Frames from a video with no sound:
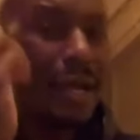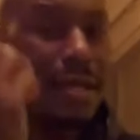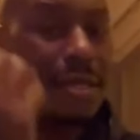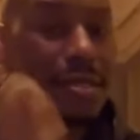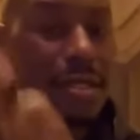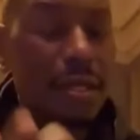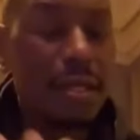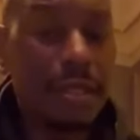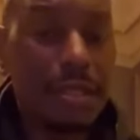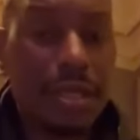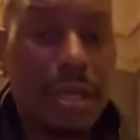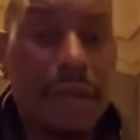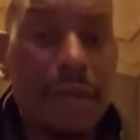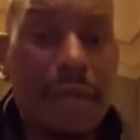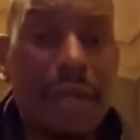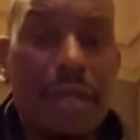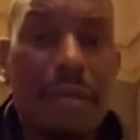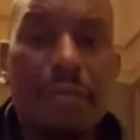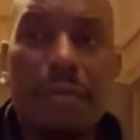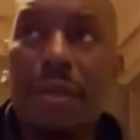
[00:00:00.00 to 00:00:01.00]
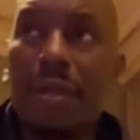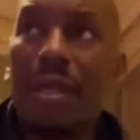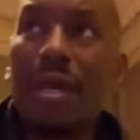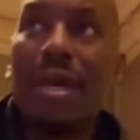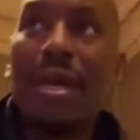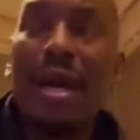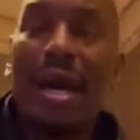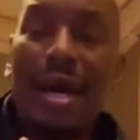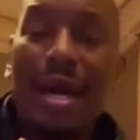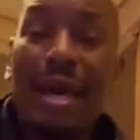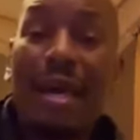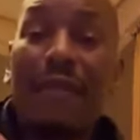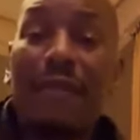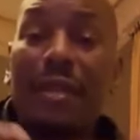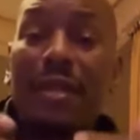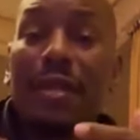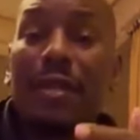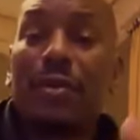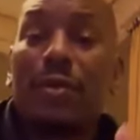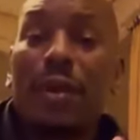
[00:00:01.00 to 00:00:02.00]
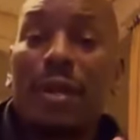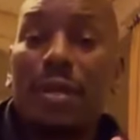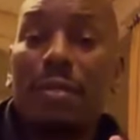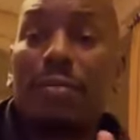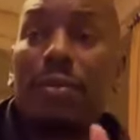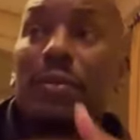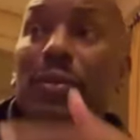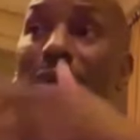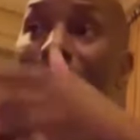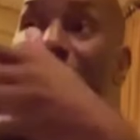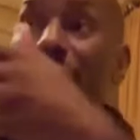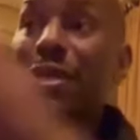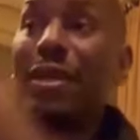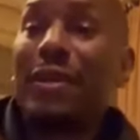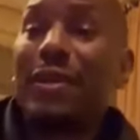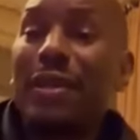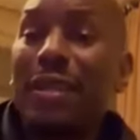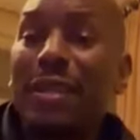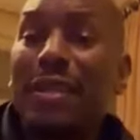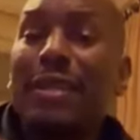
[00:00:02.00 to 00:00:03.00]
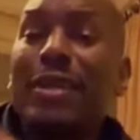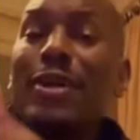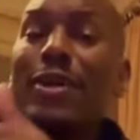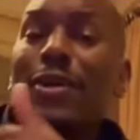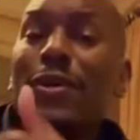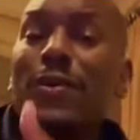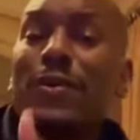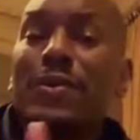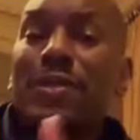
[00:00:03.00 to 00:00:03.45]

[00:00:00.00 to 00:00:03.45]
not as an attorney, but I have an incredible attorney